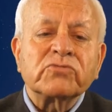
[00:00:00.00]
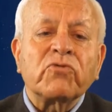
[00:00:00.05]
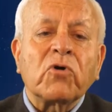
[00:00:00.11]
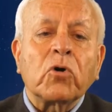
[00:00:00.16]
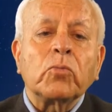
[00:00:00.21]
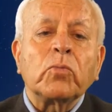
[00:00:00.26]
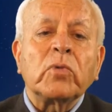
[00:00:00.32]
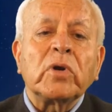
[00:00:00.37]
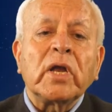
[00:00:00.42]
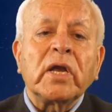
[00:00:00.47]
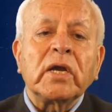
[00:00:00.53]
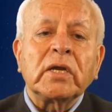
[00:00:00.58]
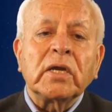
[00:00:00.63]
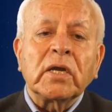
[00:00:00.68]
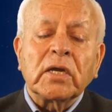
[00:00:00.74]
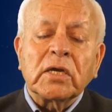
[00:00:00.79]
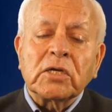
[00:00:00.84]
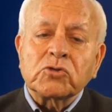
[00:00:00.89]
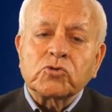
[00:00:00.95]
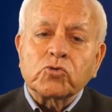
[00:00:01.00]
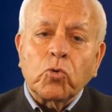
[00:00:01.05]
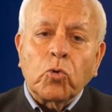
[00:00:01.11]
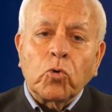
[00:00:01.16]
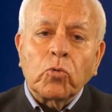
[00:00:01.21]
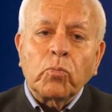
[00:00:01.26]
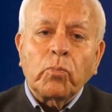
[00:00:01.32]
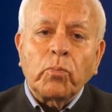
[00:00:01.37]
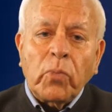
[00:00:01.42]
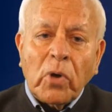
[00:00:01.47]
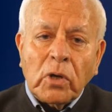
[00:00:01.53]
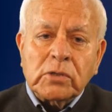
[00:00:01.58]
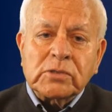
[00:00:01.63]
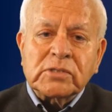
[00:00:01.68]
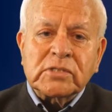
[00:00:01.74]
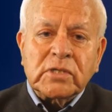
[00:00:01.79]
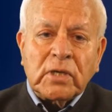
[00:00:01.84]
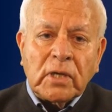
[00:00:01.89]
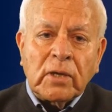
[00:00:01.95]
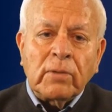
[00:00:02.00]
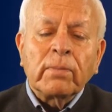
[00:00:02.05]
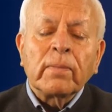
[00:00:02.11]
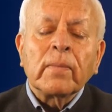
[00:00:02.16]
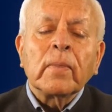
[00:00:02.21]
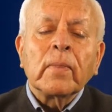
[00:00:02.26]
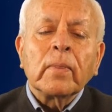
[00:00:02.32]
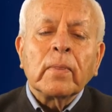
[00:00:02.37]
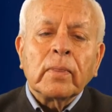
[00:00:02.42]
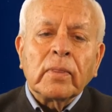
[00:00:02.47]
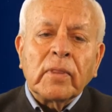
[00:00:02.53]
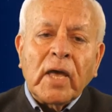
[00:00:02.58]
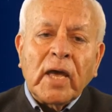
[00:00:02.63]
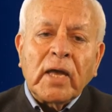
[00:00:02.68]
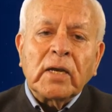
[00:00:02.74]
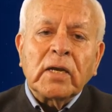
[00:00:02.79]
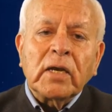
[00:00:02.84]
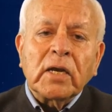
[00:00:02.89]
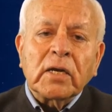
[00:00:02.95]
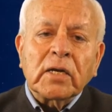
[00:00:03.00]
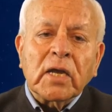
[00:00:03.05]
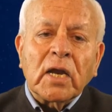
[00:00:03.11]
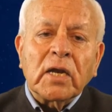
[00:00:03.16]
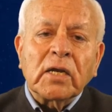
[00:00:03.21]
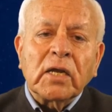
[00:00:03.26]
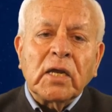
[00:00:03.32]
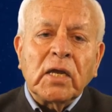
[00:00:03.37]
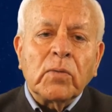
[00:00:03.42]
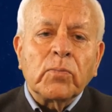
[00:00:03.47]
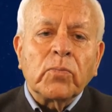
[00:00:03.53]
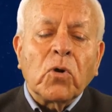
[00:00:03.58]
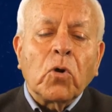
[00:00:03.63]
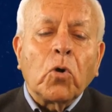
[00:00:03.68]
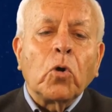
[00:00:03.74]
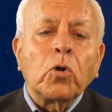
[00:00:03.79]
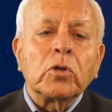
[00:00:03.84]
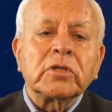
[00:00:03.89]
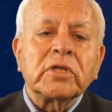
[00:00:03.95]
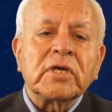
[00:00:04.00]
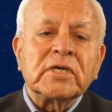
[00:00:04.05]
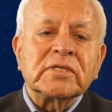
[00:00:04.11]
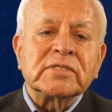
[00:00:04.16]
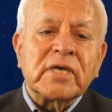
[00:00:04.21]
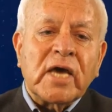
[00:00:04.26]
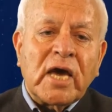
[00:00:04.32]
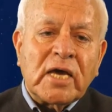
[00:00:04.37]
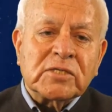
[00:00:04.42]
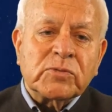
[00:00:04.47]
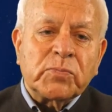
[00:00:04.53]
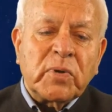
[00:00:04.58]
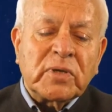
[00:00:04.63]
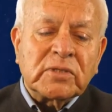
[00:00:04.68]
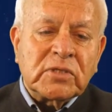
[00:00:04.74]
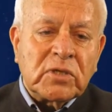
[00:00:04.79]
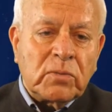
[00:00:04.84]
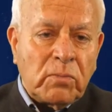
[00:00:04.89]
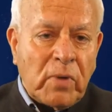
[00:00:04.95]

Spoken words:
formulating its own policy, then it can keep all these aspects in